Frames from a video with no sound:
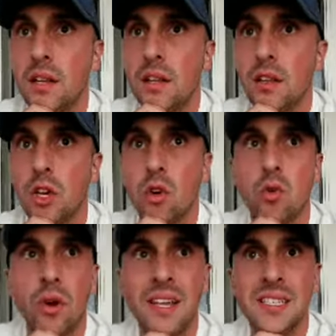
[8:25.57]
the
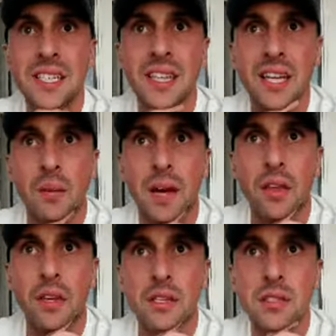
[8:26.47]
crazy thing about
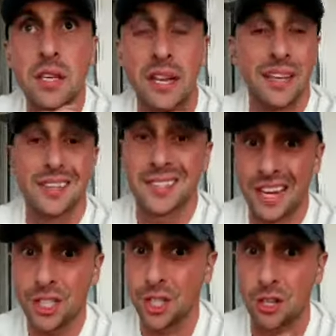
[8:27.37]
this, and, and listen, I
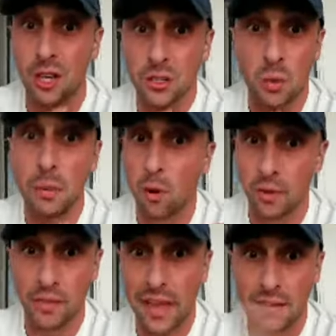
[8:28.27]
should have lost way more
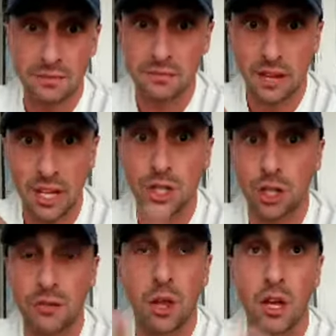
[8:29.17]
than that. I should
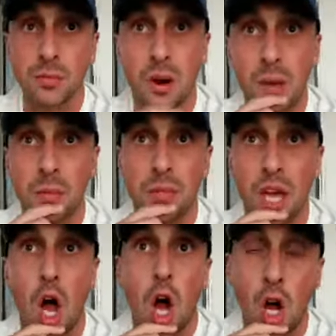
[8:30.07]
have lost probably a
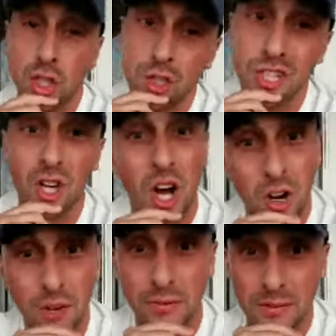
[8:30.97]
hundred to
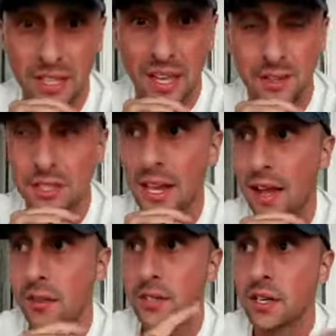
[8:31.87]
hundred fifty thousand
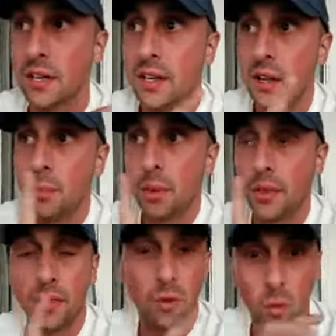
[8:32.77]
dollars,
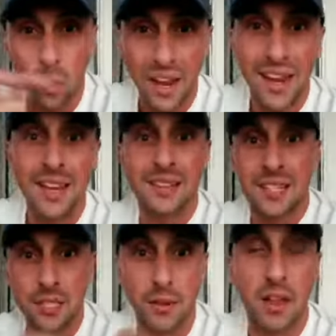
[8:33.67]
but the way
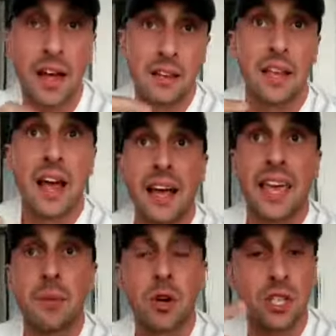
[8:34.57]
things fell out, I, I
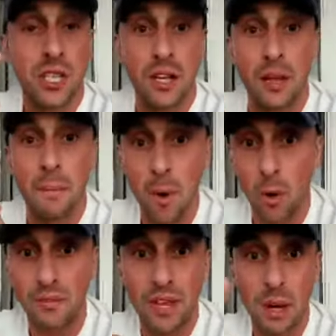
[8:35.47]
came across an, a
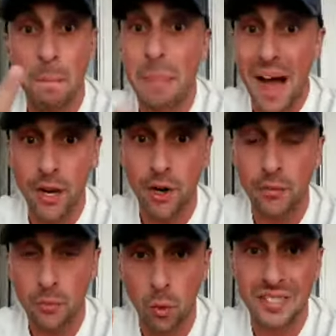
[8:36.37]
motivated buyer
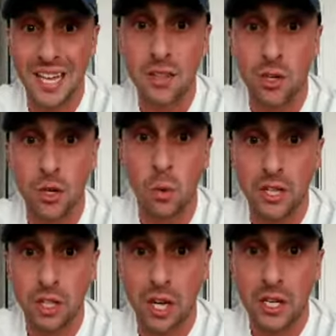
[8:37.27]
with 1031
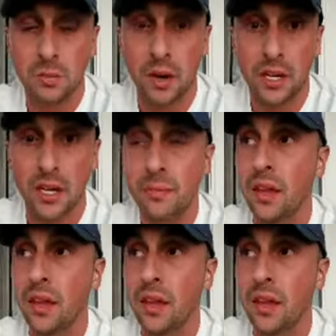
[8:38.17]
exchange money